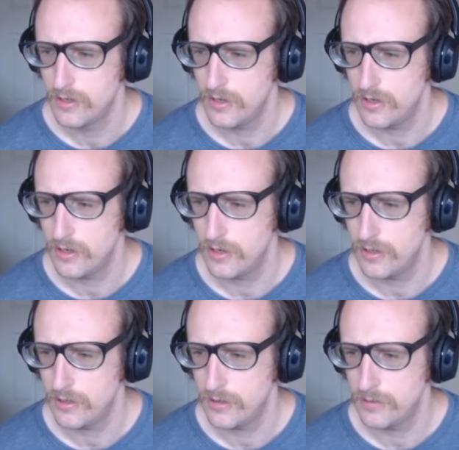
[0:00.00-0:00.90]

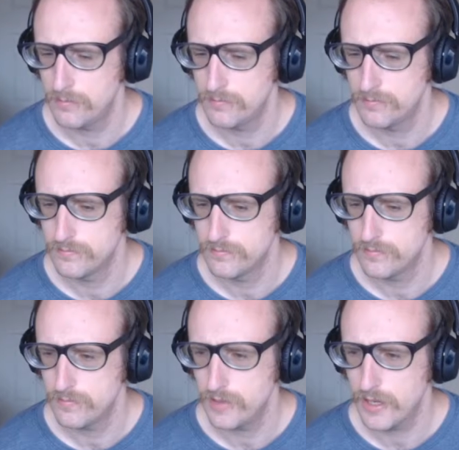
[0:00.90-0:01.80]
I
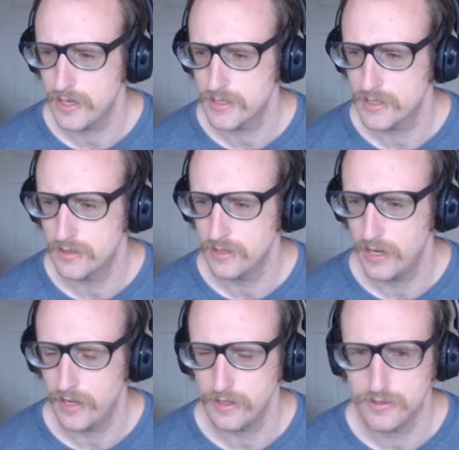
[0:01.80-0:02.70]
guess,
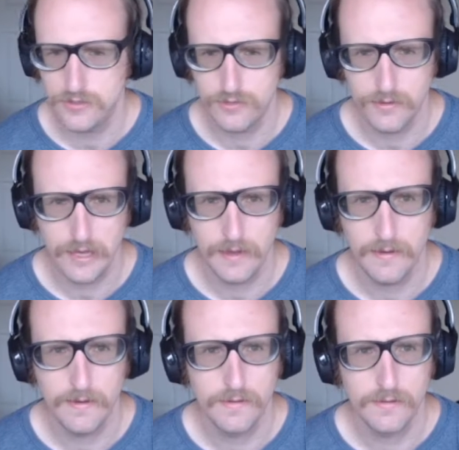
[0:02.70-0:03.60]
yeah, let's do
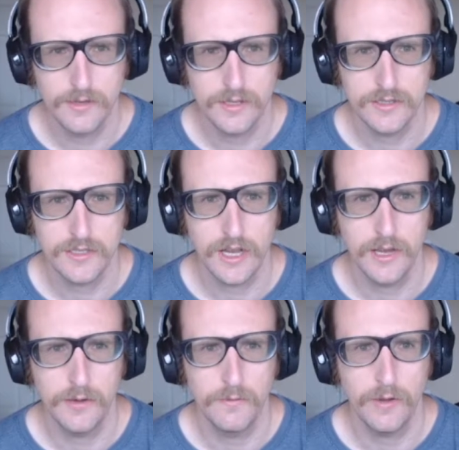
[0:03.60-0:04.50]
that because
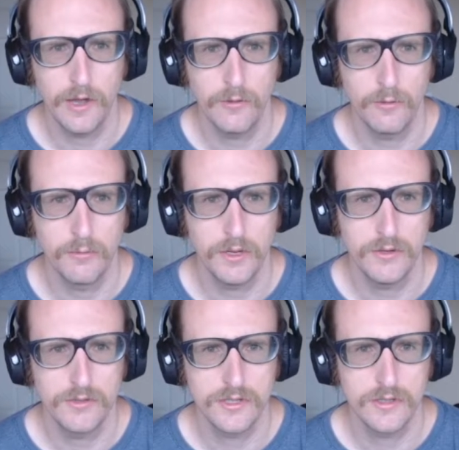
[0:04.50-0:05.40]
I will be
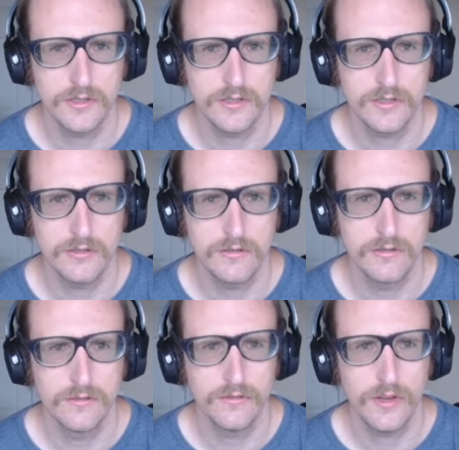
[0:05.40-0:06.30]
using this in
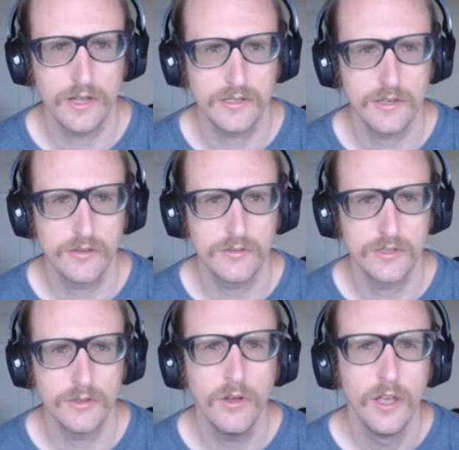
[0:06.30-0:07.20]
VS Code.
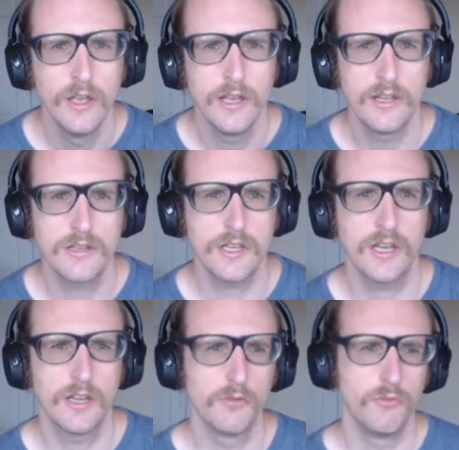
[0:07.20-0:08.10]
So it looks like